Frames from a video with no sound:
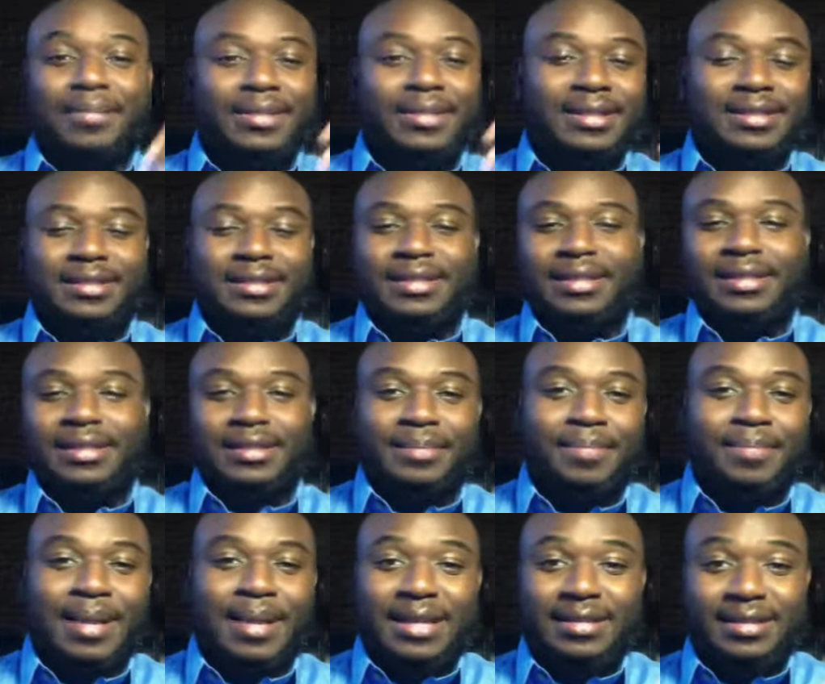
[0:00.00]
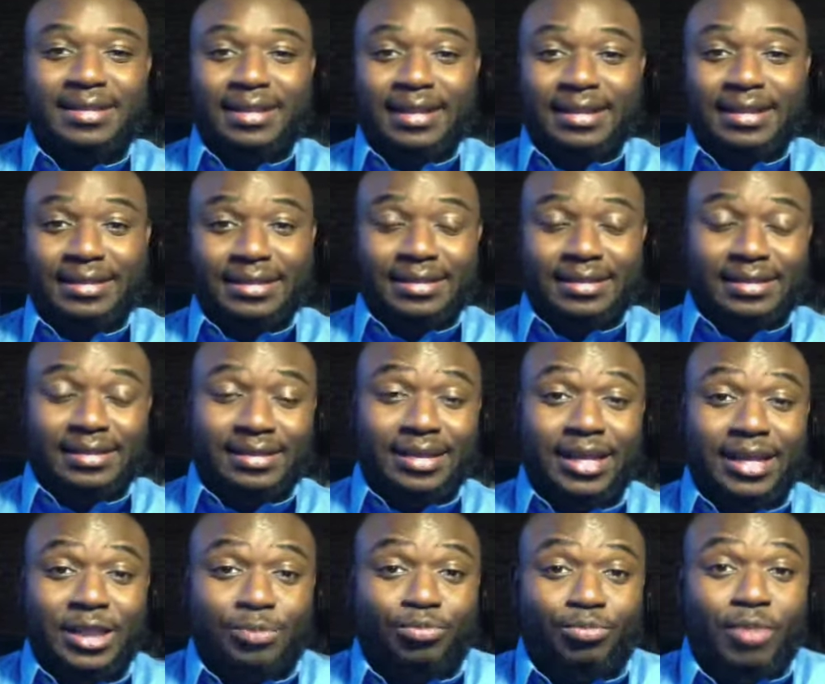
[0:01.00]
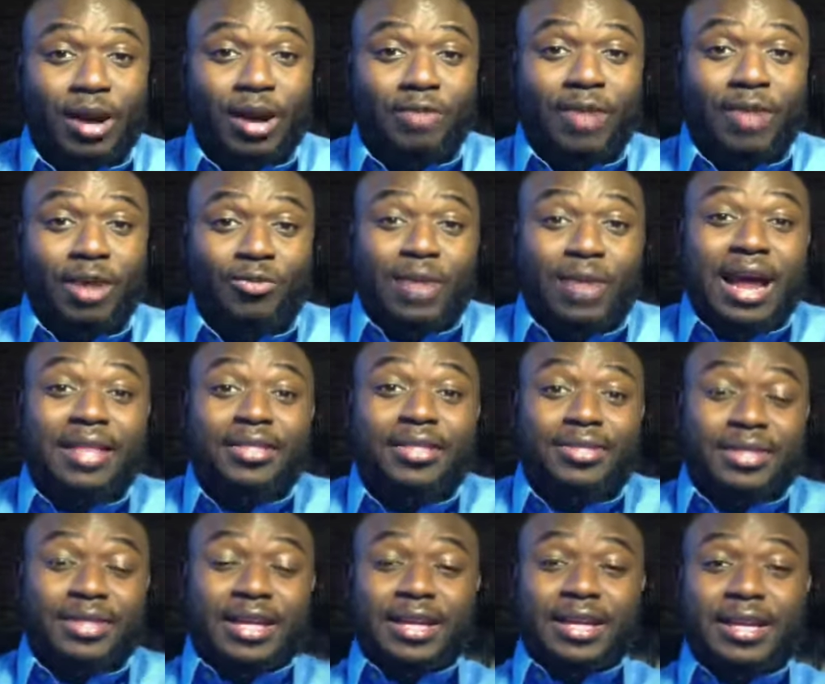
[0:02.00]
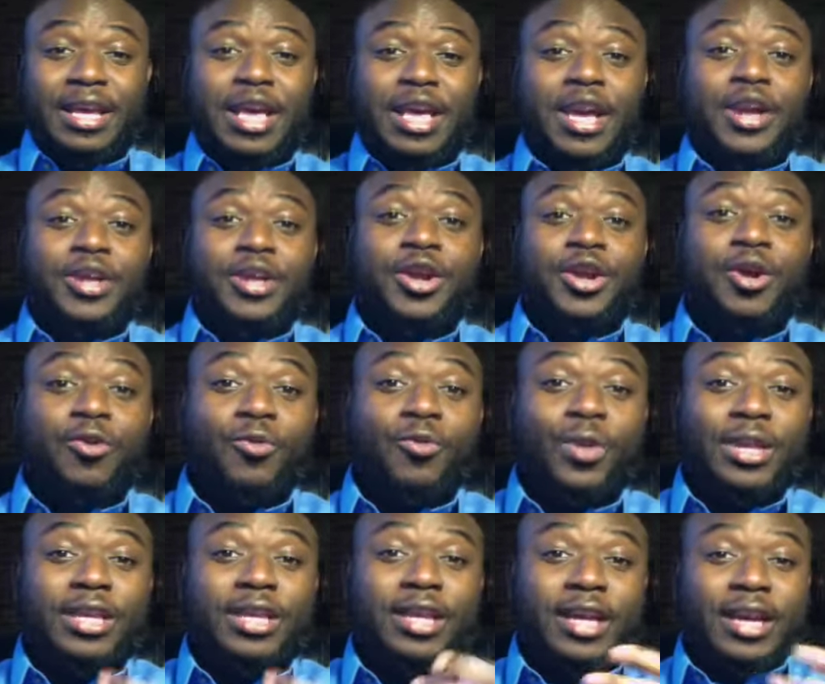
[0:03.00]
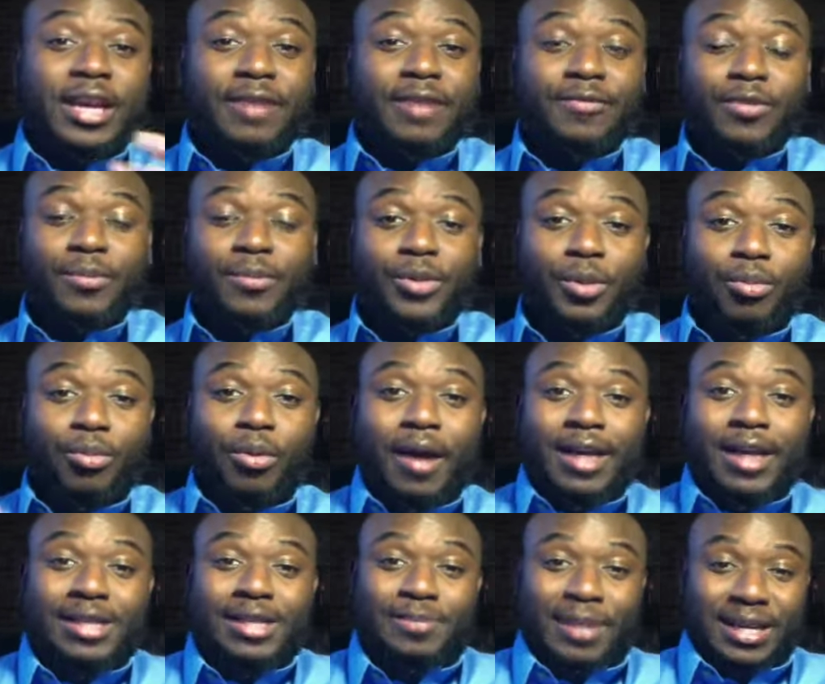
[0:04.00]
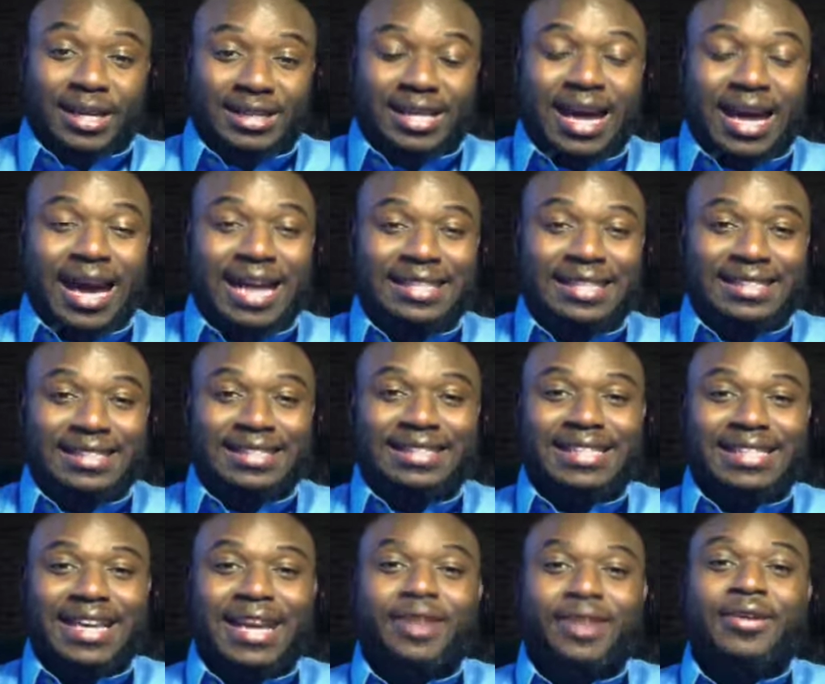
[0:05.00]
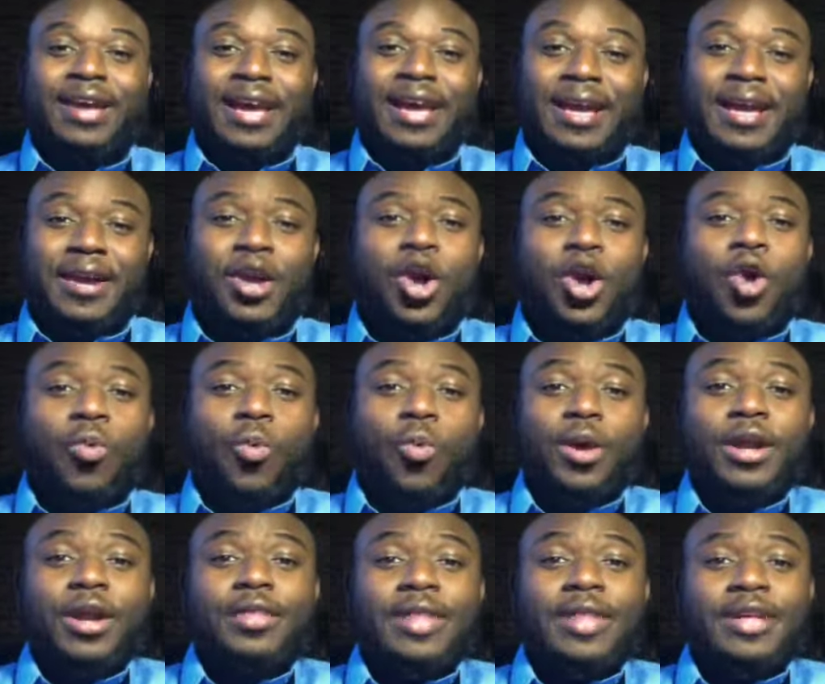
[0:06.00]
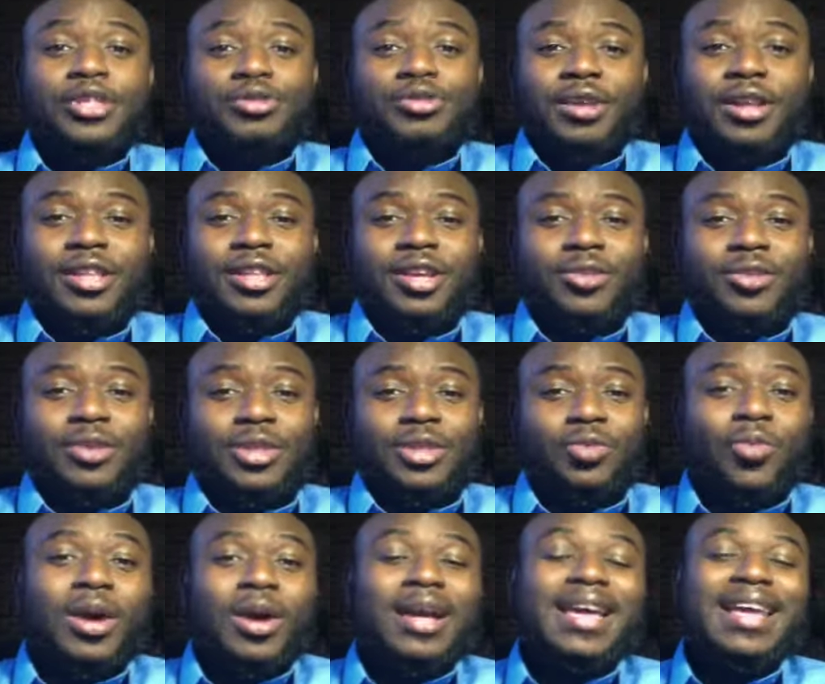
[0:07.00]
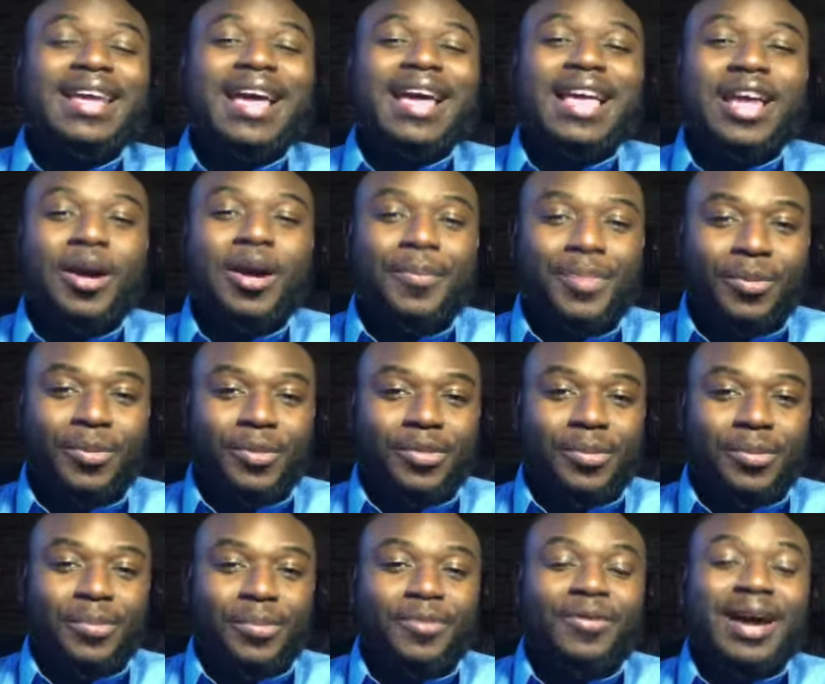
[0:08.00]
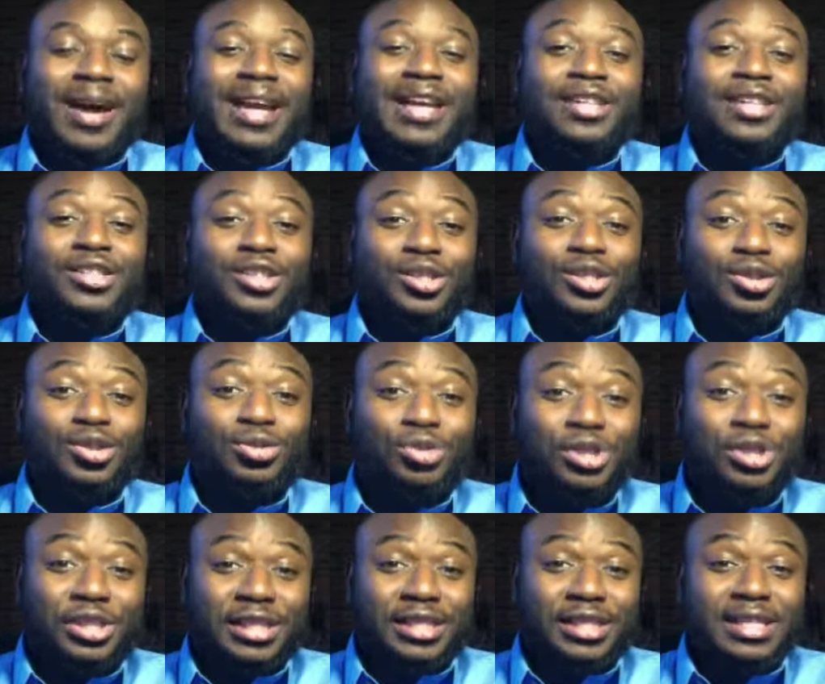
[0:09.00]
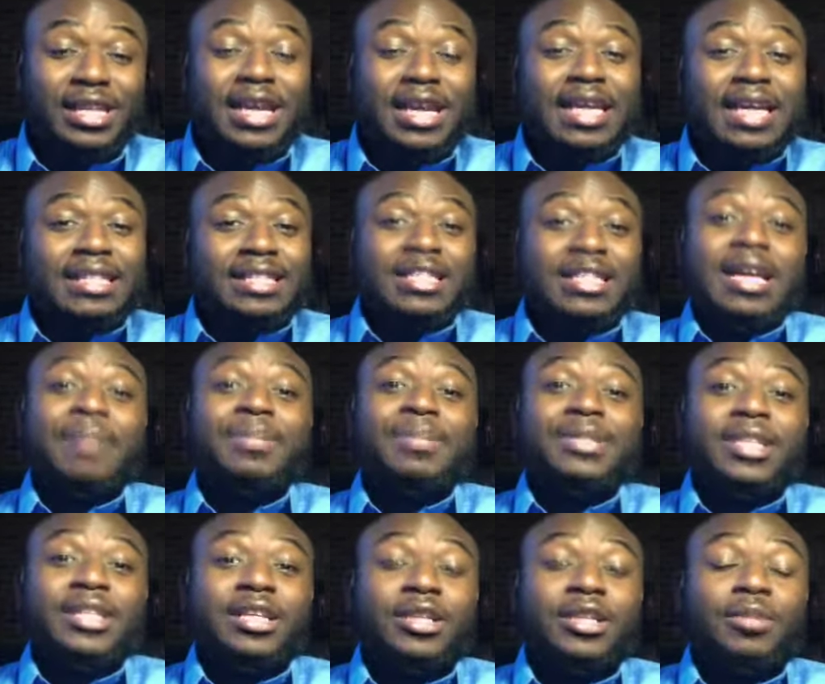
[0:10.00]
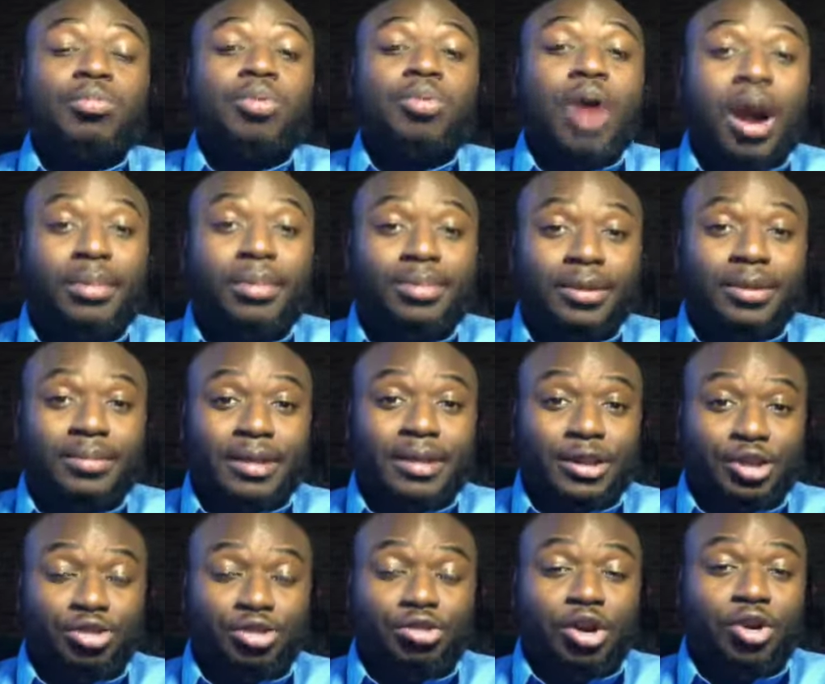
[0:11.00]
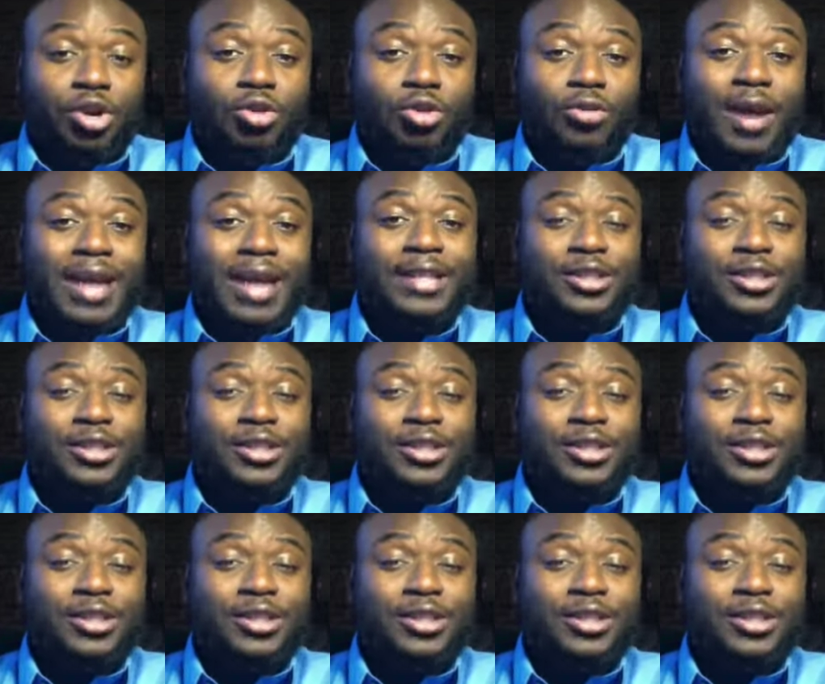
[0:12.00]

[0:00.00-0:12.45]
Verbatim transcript: this is the best thing since sliced bread right rather than you know really looking at from your prospect's eyes and saying okay what are they struggling with what can i help them with and providing a solution to that particular problem and struggle right